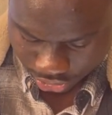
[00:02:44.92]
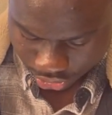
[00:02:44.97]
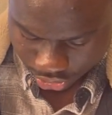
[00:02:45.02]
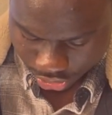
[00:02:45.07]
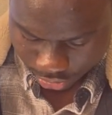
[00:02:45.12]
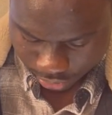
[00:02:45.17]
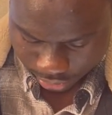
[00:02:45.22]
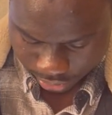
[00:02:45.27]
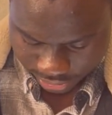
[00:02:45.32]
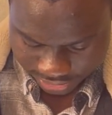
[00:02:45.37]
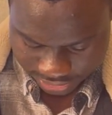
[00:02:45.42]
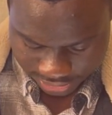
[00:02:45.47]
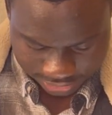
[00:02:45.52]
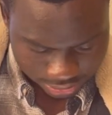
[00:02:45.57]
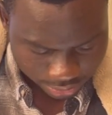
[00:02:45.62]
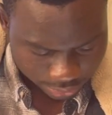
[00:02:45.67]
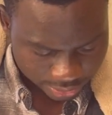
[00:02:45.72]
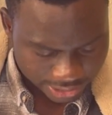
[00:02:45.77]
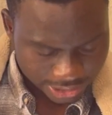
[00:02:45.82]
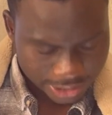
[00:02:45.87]
show you
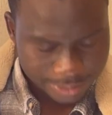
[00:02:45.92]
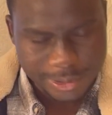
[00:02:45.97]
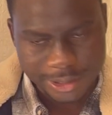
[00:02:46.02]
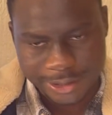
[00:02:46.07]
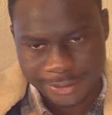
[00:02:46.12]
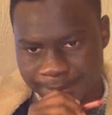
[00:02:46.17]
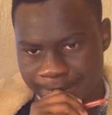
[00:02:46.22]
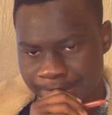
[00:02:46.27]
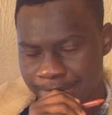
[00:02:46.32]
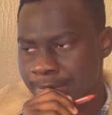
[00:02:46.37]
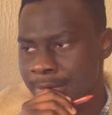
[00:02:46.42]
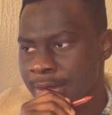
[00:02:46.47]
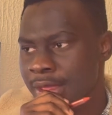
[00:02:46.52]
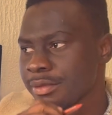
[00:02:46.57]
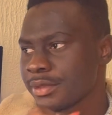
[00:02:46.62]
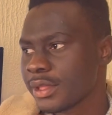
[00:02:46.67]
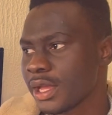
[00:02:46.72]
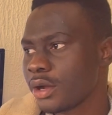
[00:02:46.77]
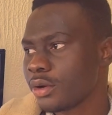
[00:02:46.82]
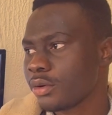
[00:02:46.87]
exactly what I mean.
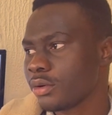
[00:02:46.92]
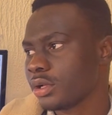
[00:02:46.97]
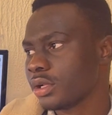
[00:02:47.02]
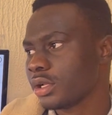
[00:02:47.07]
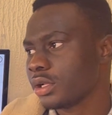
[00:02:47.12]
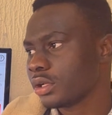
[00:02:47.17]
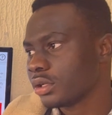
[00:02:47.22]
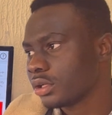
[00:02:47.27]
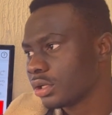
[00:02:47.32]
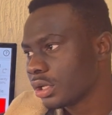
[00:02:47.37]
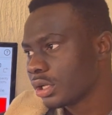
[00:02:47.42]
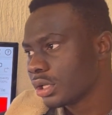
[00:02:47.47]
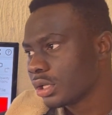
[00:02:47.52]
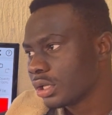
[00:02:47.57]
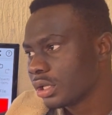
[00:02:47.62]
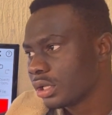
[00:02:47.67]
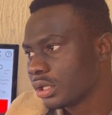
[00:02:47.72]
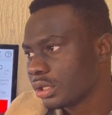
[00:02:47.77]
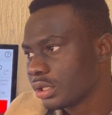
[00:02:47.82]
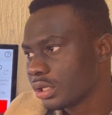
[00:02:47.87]
Now,
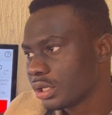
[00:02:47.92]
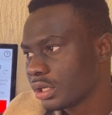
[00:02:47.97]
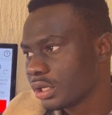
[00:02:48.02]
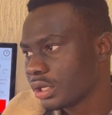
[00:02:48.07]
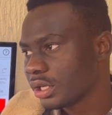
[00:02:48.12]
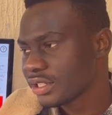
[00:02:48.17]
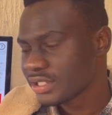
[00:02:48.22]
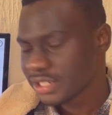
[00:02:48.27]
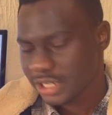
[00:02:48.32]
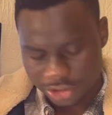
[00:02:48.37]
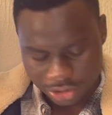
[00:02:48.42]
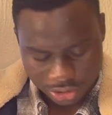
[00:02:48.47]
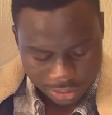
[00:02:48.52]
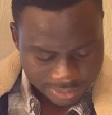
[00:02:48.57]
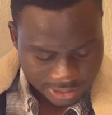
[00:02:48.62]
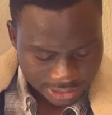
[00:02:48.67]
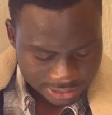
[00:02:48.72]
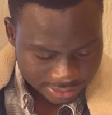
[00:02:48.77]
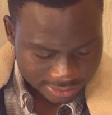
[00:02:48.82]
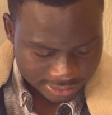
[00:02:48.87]
let's assume
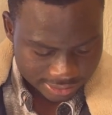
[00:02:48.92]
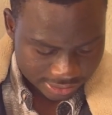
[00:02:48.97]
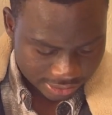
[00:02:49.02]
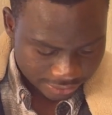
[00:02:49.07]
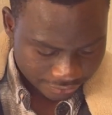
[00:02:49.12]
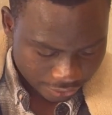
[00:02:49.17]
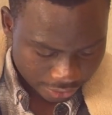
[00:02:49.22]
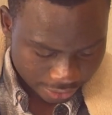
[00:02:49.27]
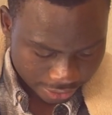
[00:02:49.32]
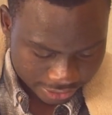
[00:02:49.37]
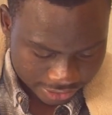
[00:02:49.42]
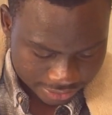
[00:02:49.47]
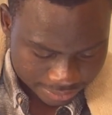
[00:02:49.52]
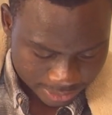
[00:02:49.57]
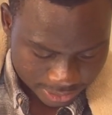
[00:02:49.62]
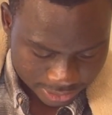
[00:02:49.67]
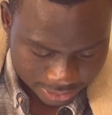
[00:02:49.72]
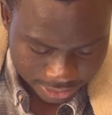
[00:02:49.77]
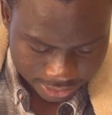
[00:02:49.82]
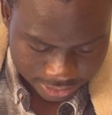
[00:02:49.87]
that this is a forex
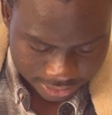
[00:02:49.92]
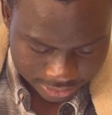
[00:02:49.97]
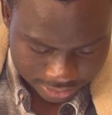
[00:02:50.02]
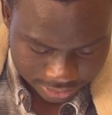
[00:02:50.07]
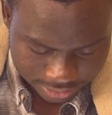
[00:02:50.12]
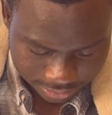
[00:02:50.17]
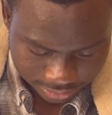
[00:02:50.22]
market,